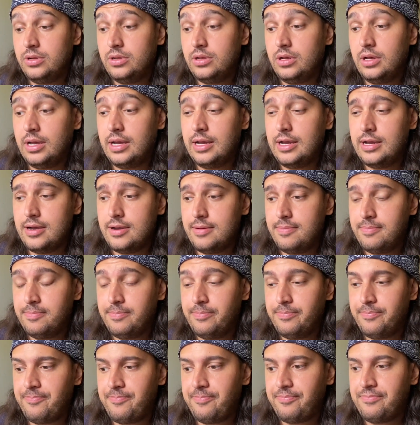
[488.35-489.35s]

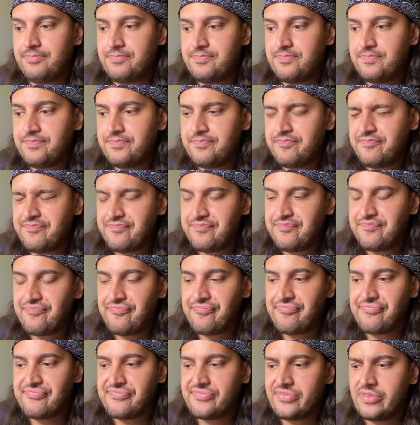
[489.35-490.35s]
I
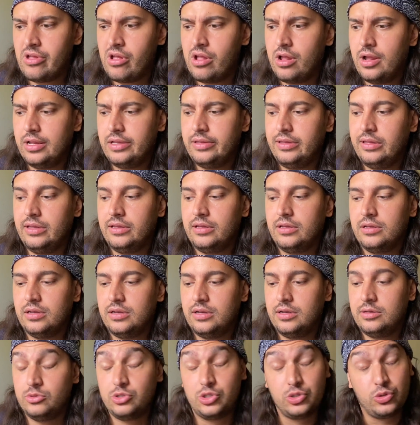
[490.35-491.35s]
think
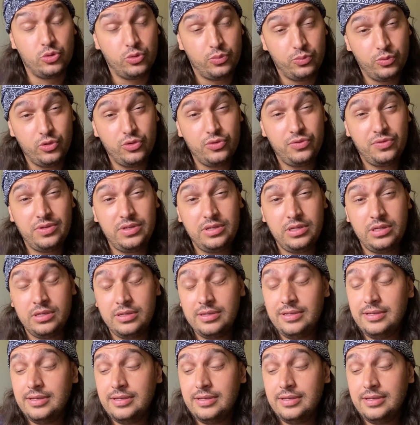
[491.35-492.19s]
it was a good movie.